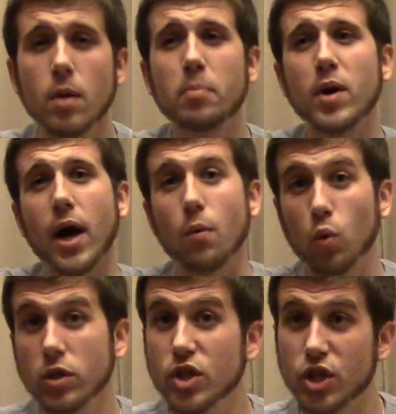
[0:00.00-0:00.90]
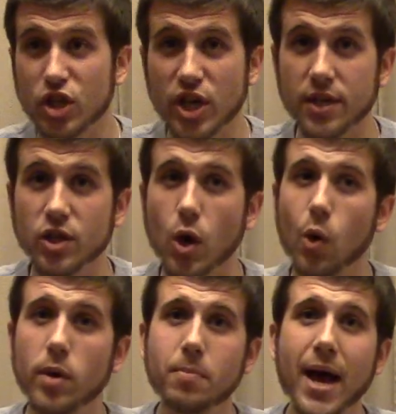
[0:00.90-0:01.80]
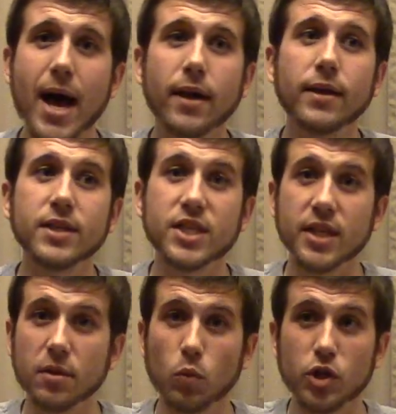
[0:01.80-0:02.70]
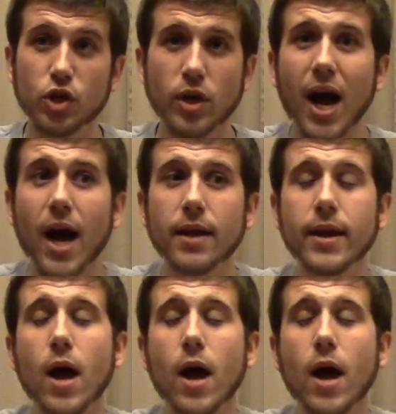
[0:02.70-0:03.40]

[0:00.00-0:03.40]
but I would suggest going back and seeing what you got.